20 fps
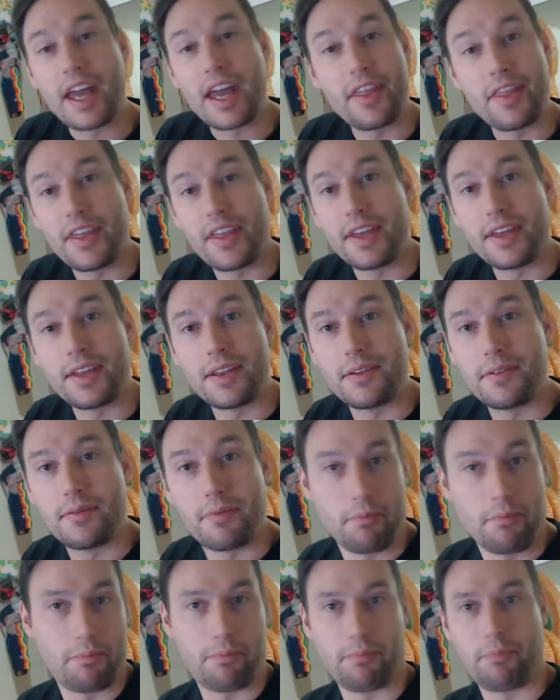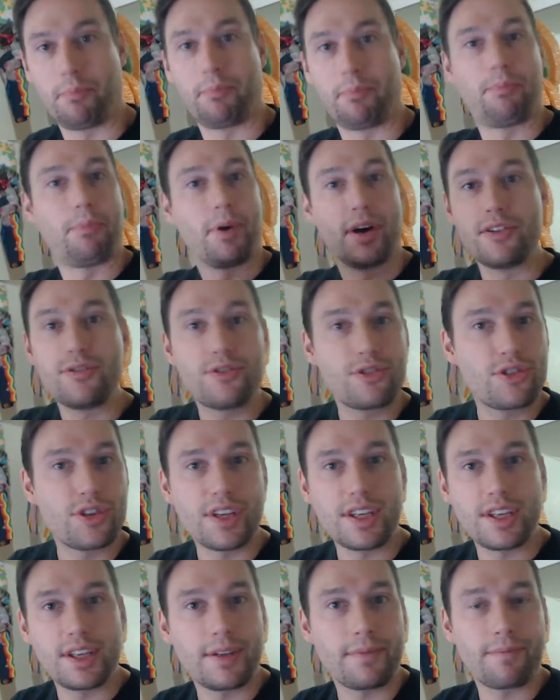And then
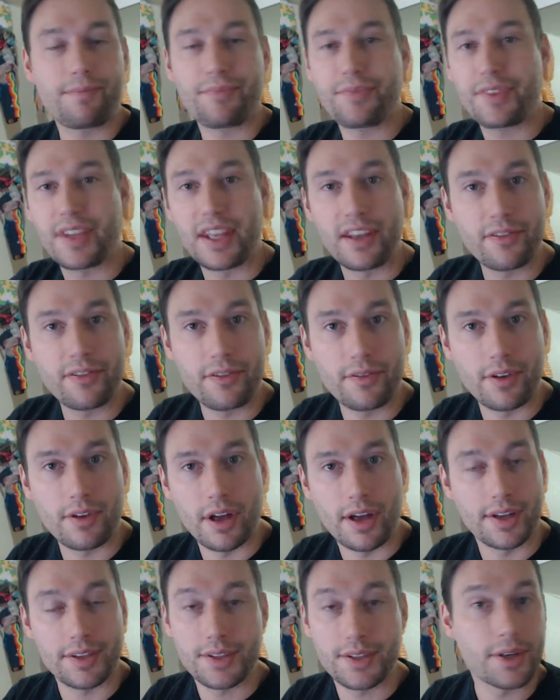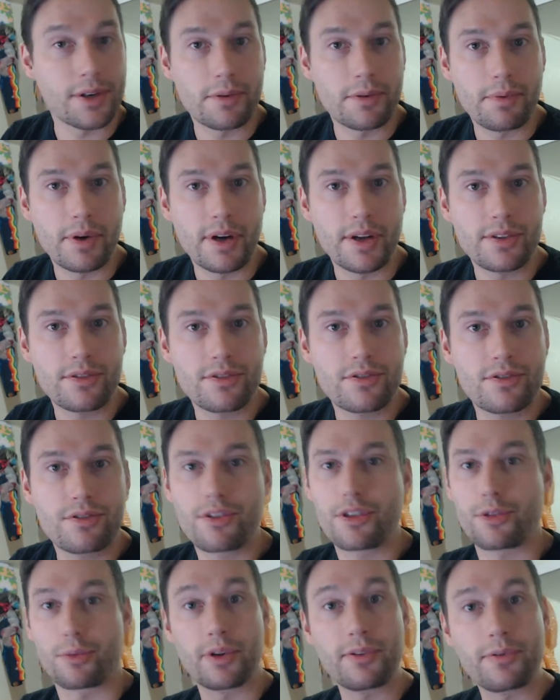Bungie, Sucker
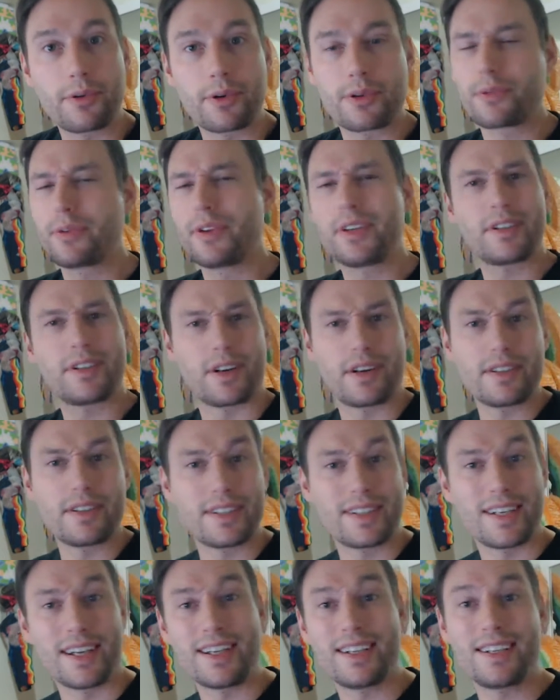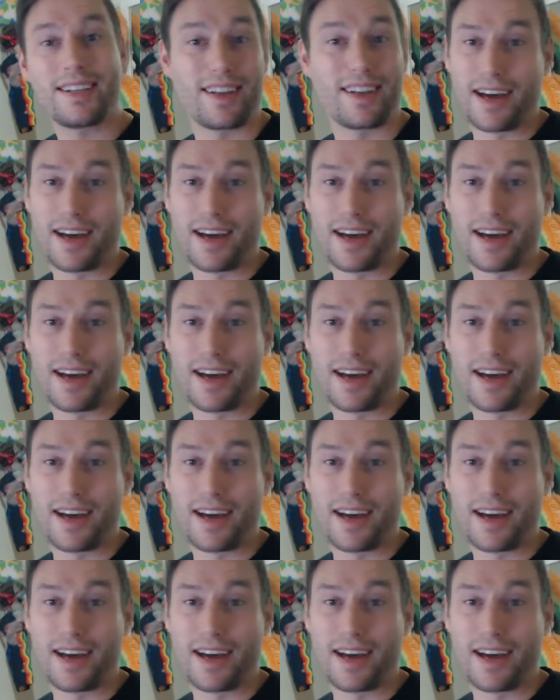Punch, 343, Turn 10.